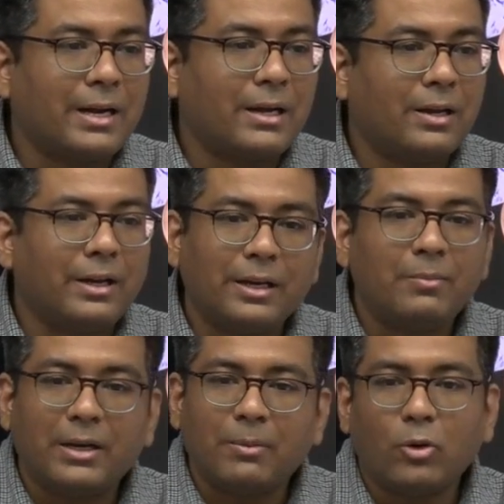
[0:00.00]
a little bit
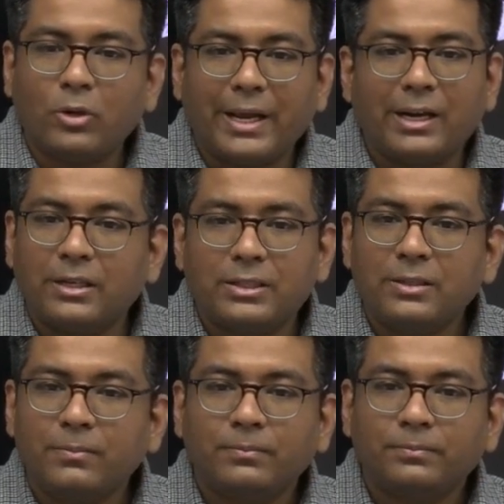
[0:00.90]
about energy.
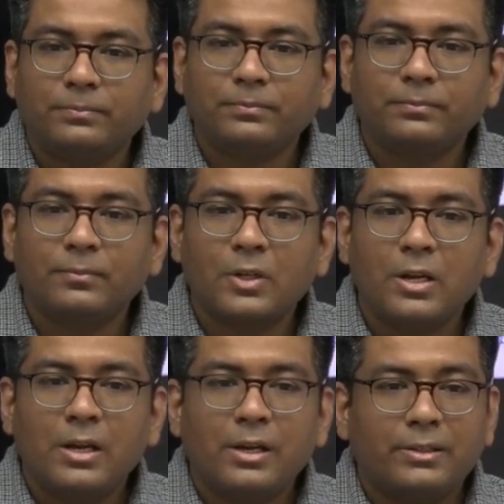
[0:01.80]

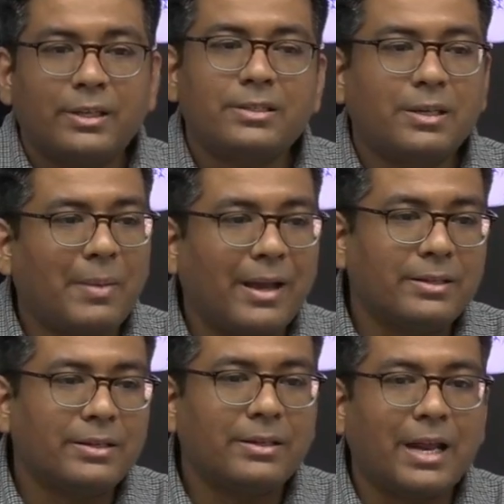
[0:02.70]
Just
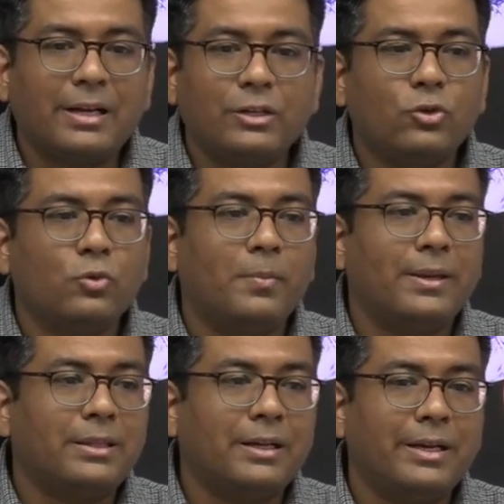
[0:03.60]
imagine that you
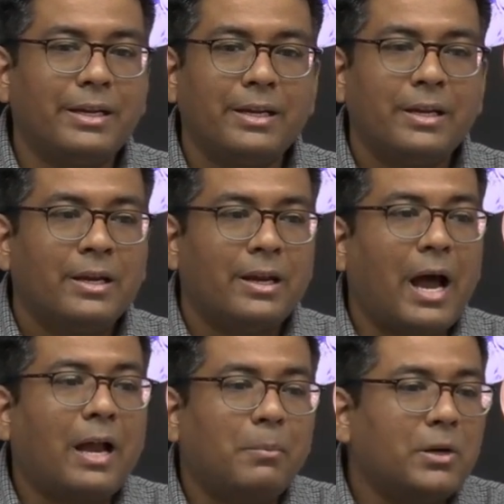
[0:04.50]
basically are
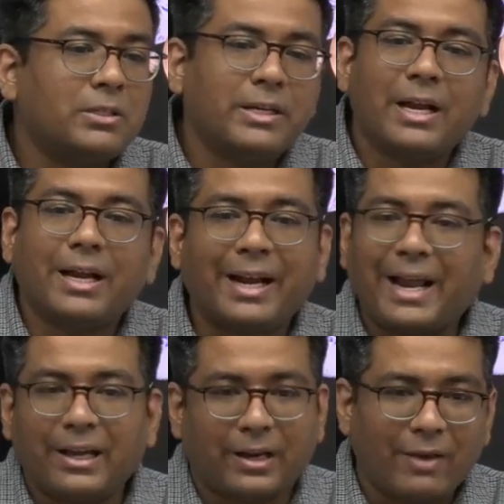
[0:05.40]
bursting a
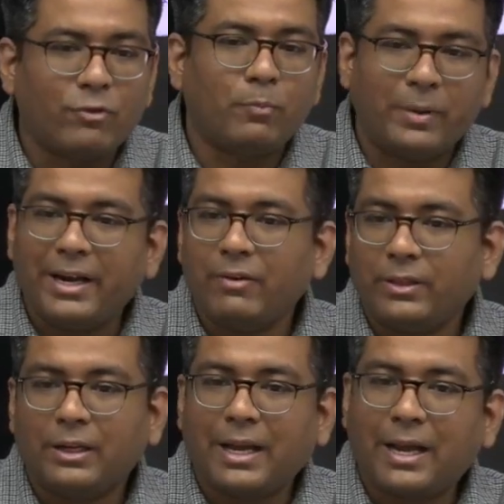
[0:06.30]
cracker. Have you played with a
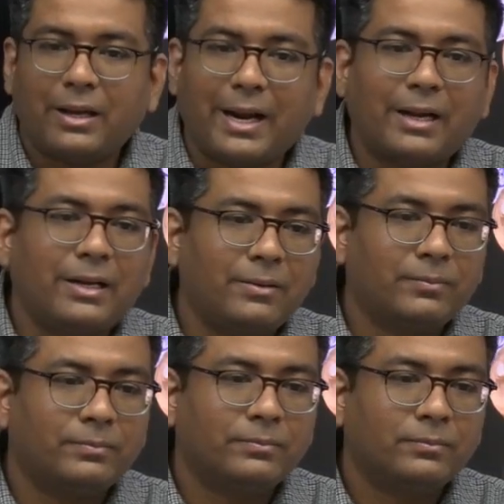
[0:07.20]
cracker?
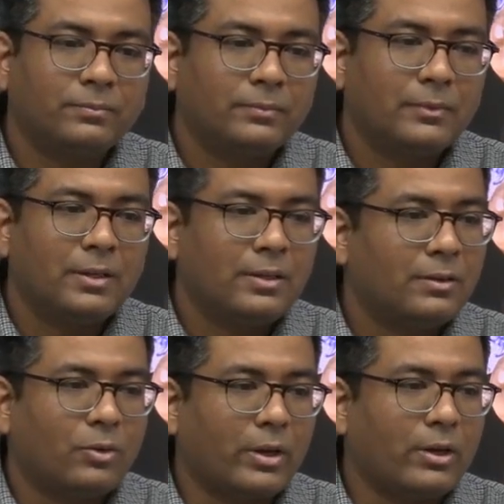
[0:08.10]

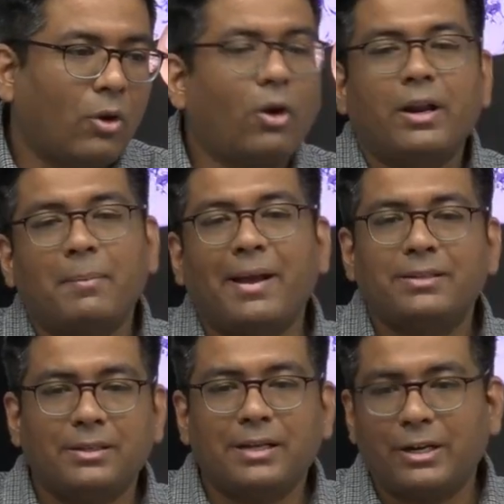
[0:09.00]
Okay, or
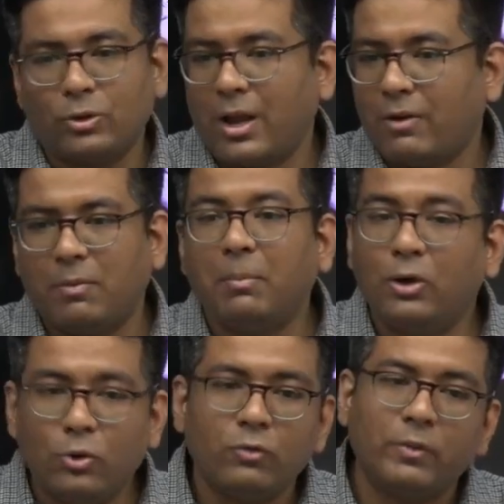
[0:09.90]
imagine that you have a balloon which is